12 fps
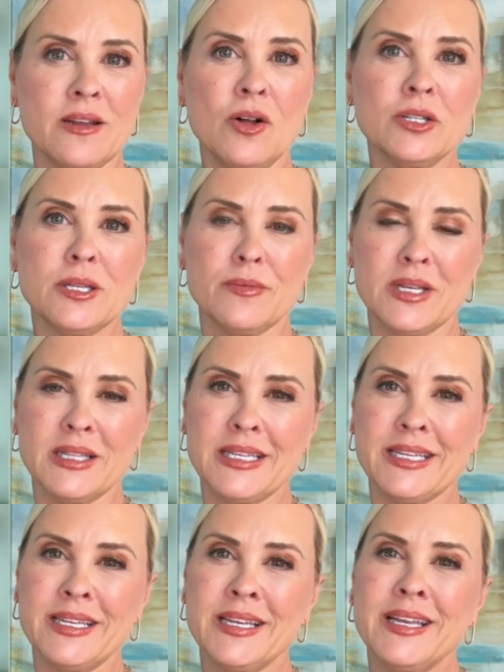
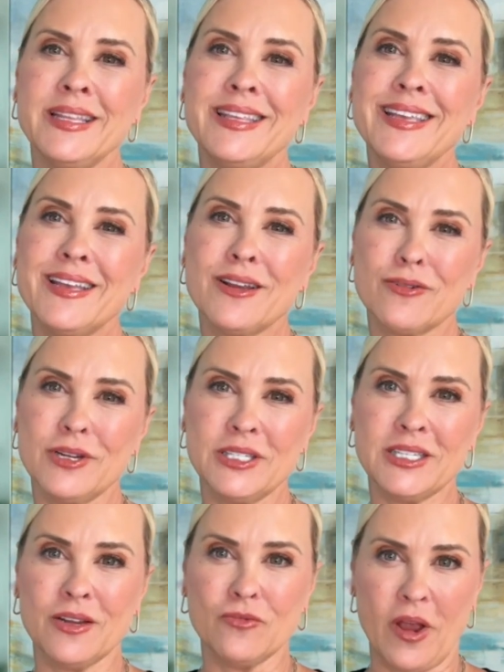ultimately the increase
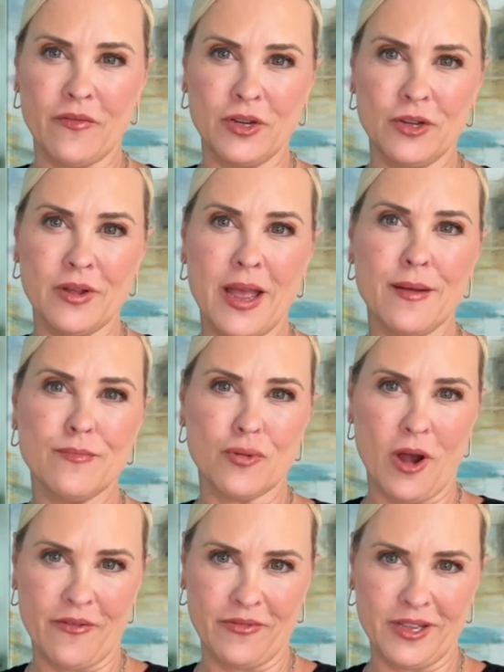in revenue and
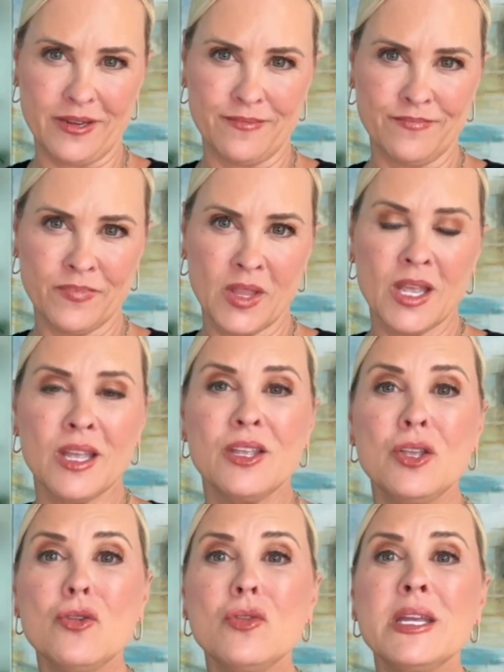profit.
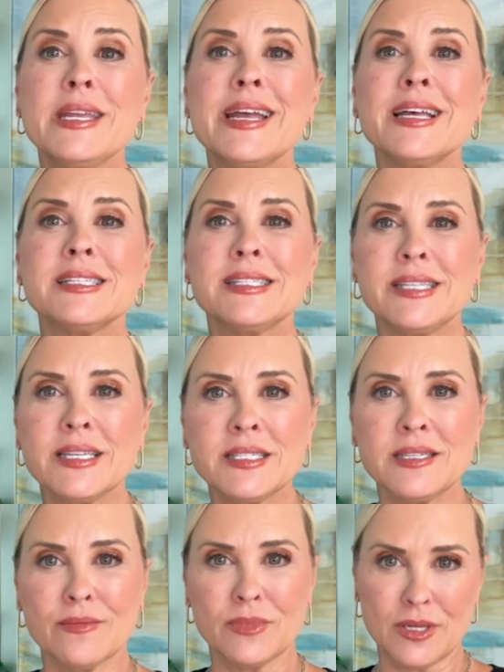You need a
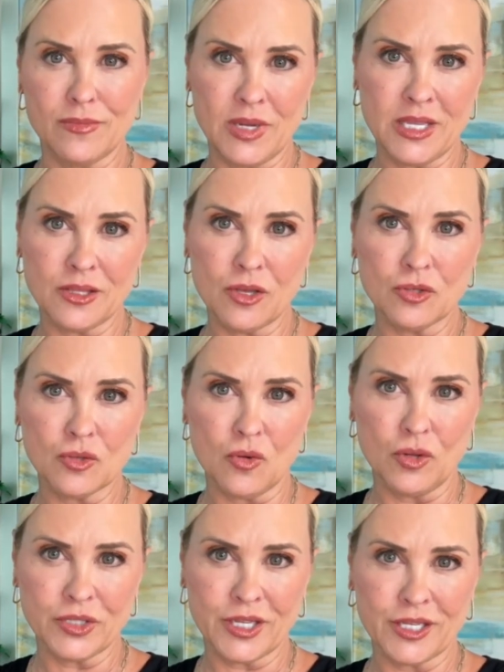system to meet those
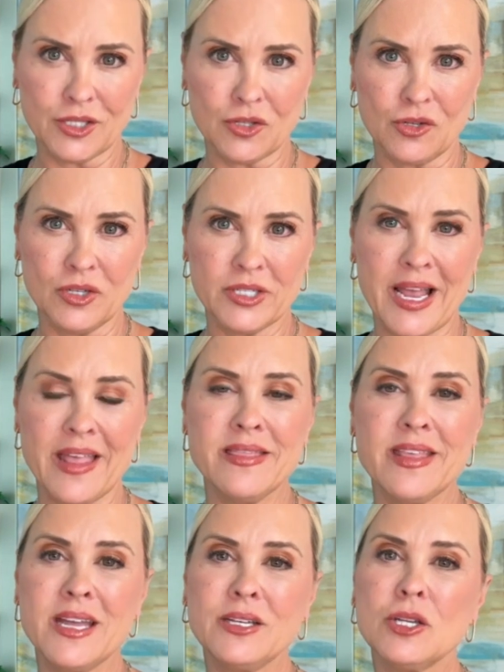goals and concerns and
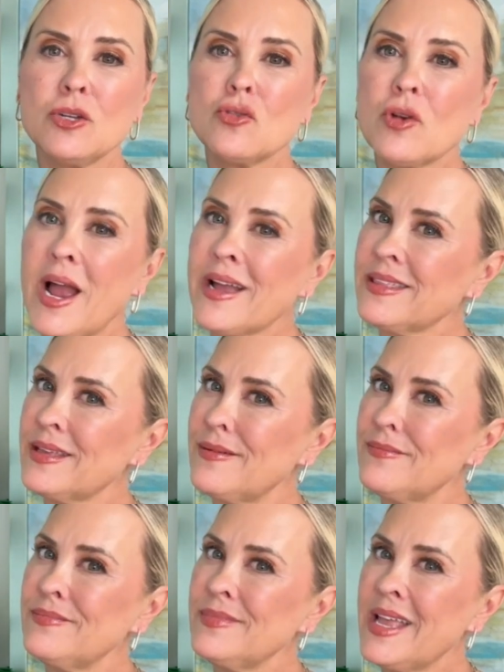then to track
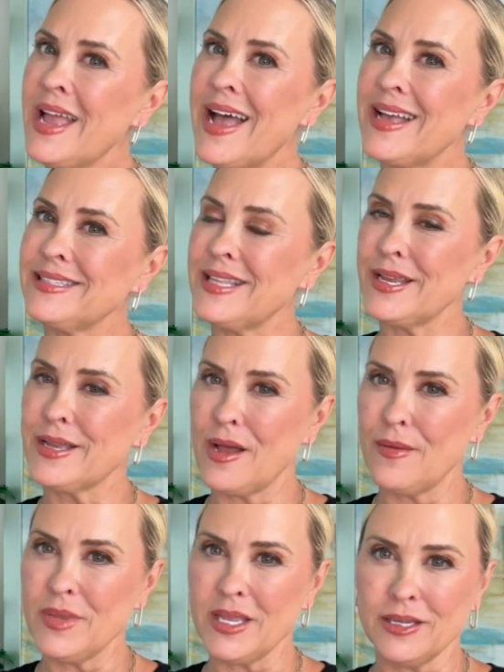them as they
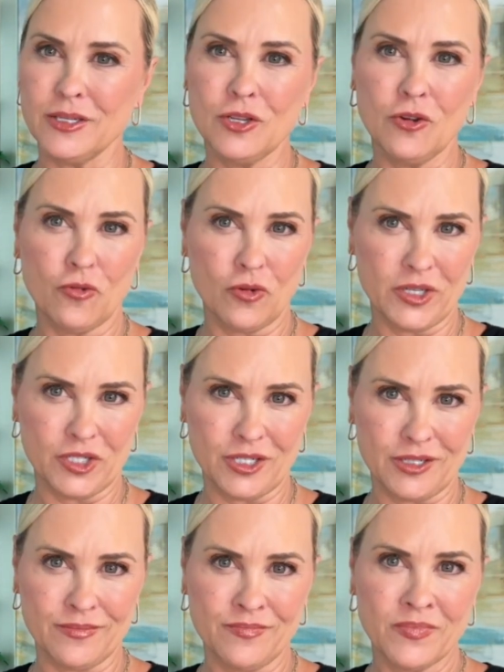come into
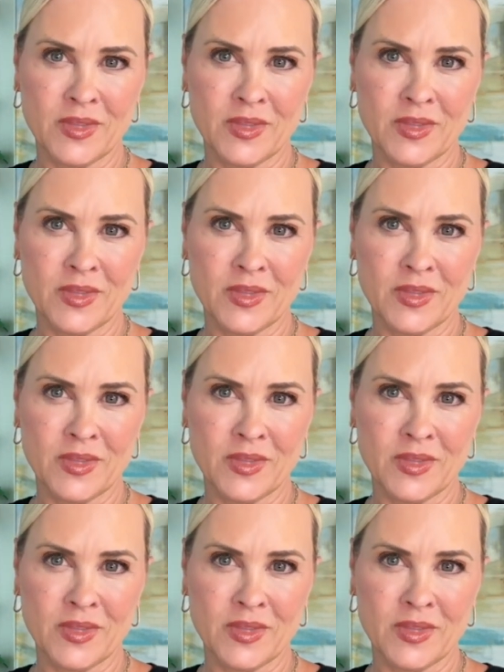fruition.